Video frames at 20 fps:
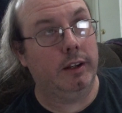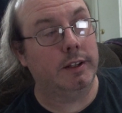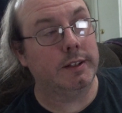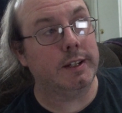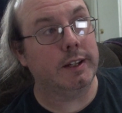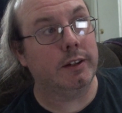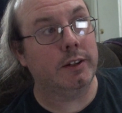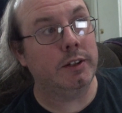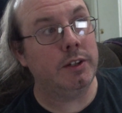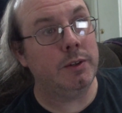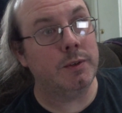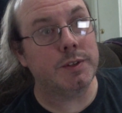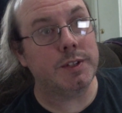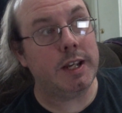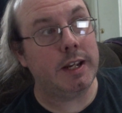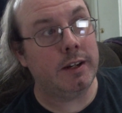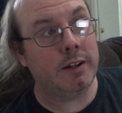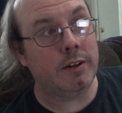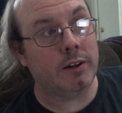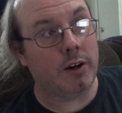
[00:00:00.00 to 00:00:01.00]
It's like couldn't you have
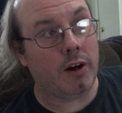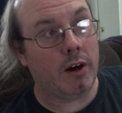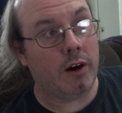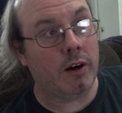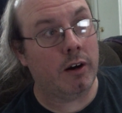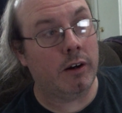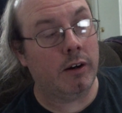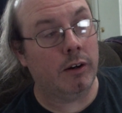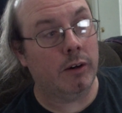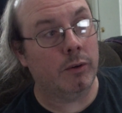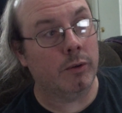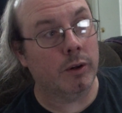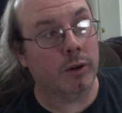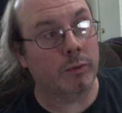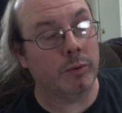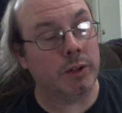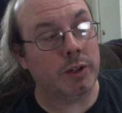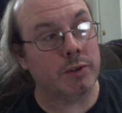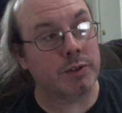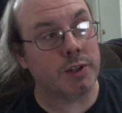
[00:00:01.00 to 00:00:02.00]
stayed in your car or
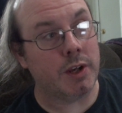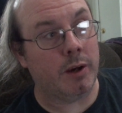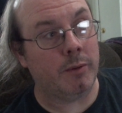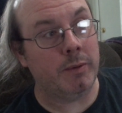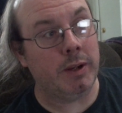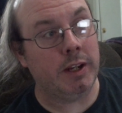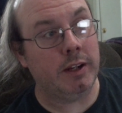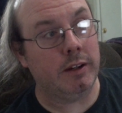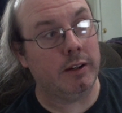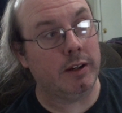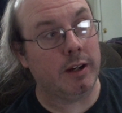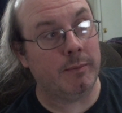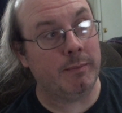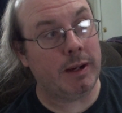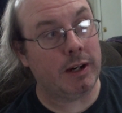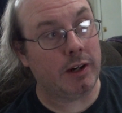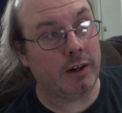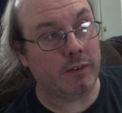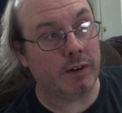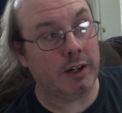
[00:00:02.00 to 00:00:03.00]
when you saw me come
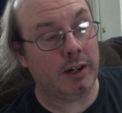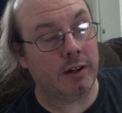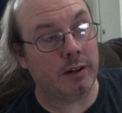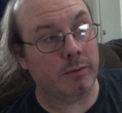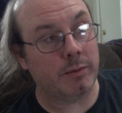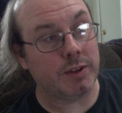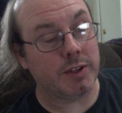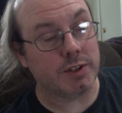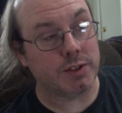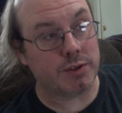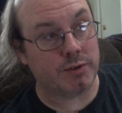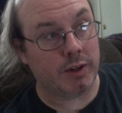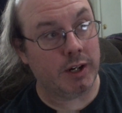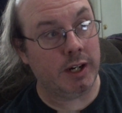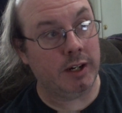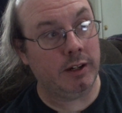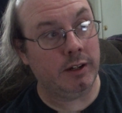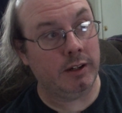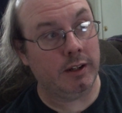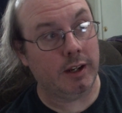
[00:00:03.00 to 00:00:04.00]
back over here with the
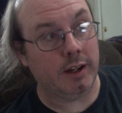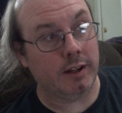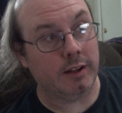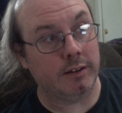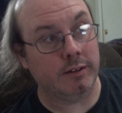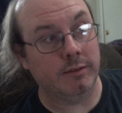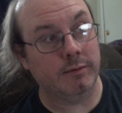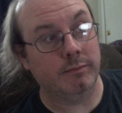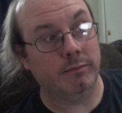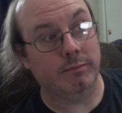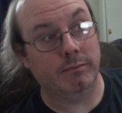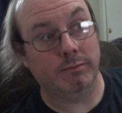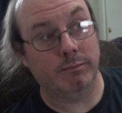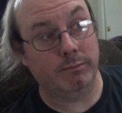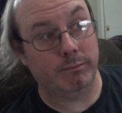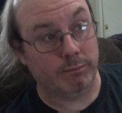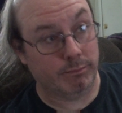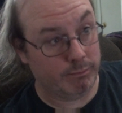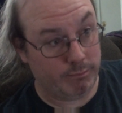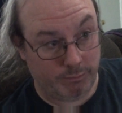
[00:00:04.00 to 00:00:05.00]
string and
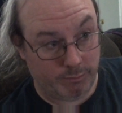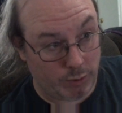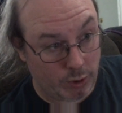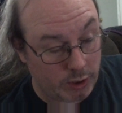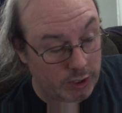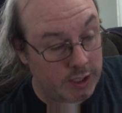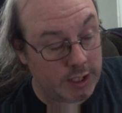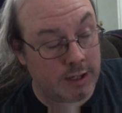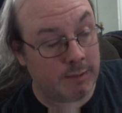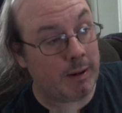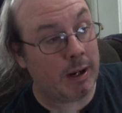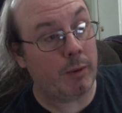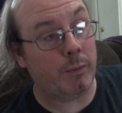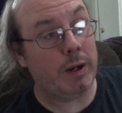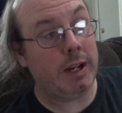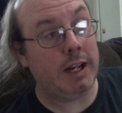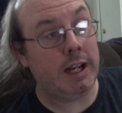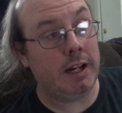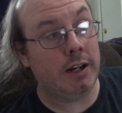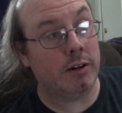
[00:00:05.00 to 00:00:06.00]
put it in my
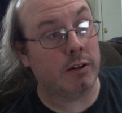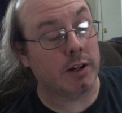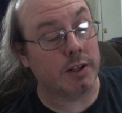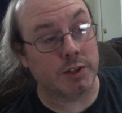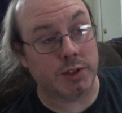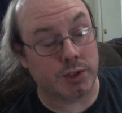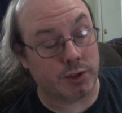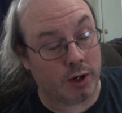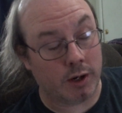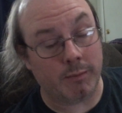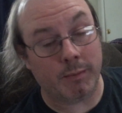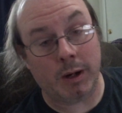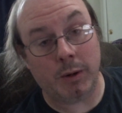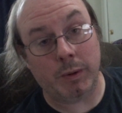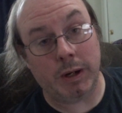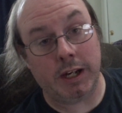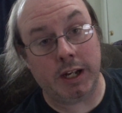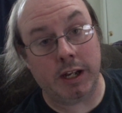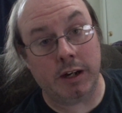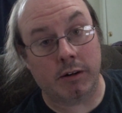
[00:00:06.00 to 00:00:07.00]
weed eater and start my
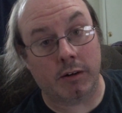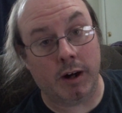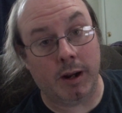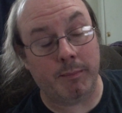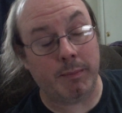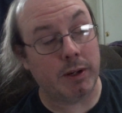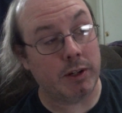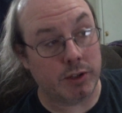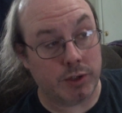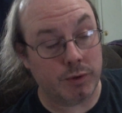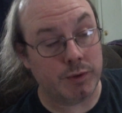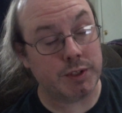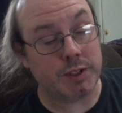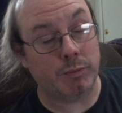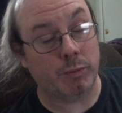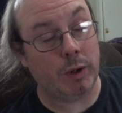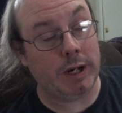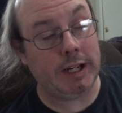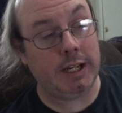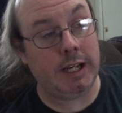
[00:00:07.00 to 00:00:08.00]
weed eater up and do
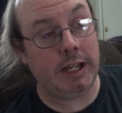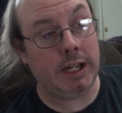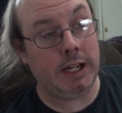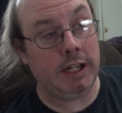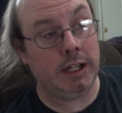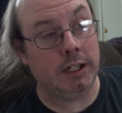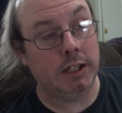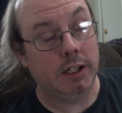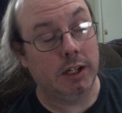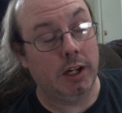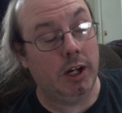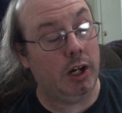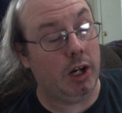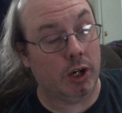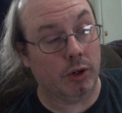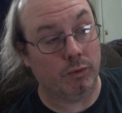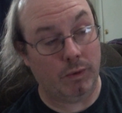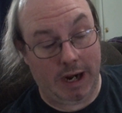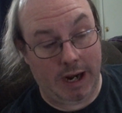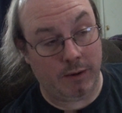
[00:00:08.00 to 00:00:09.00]
some weed eating
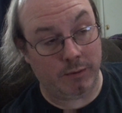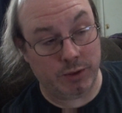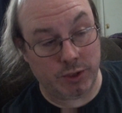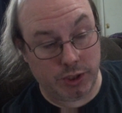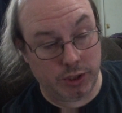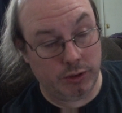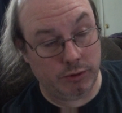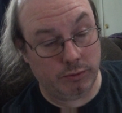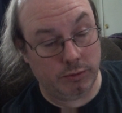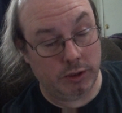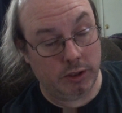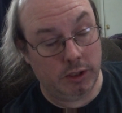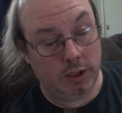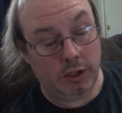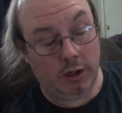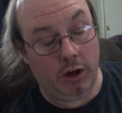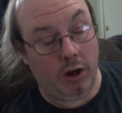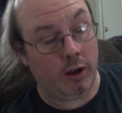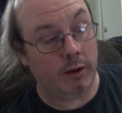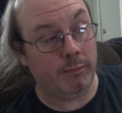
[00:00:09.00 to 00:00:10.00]
around you
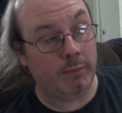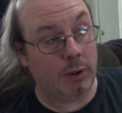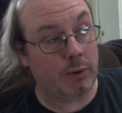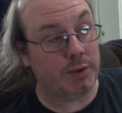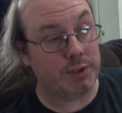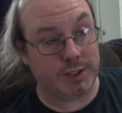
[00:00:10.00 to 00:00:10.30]
on both